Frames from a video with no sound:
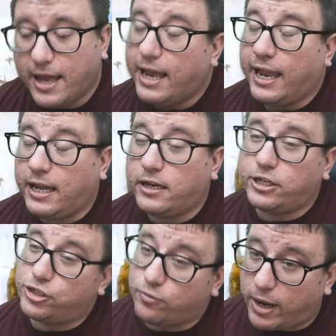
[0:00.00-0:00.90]
In
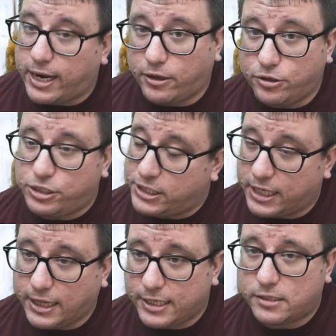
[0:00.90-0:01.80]
addition, right now, you should see a
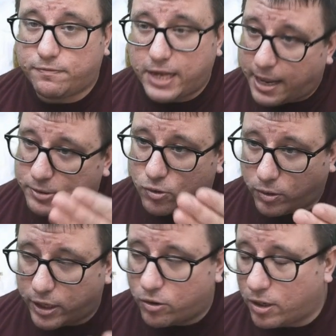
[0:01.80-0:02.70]
list of names scrolling
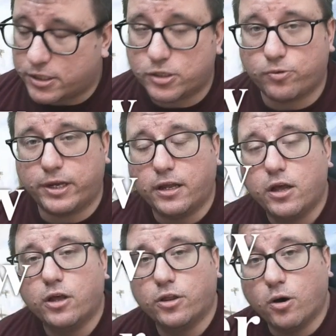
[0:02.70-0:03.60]
across the screen.
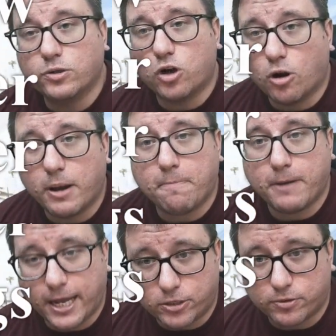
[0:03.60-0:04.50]
Those are my
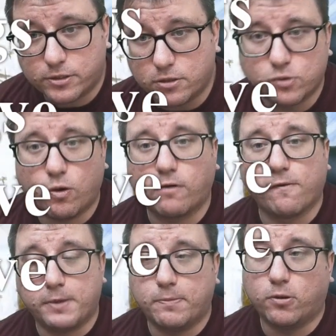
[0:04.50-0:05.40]
patrons, those wonderful
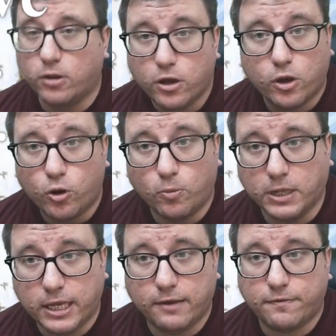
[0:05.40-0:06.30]
people who
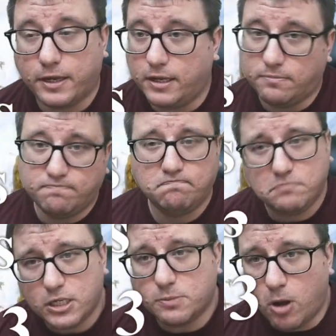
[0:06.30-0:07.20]
believe in a
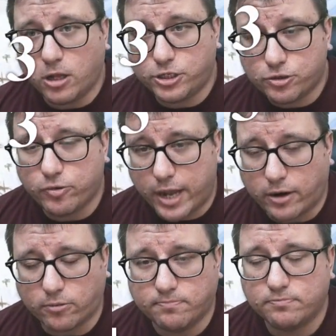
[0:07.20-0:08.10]
smallish creator.
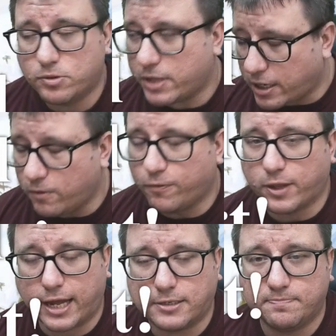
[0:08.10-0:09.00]
So thank you for
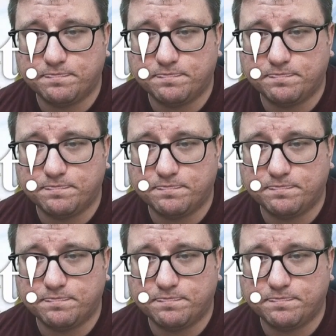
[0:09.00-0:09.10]
that.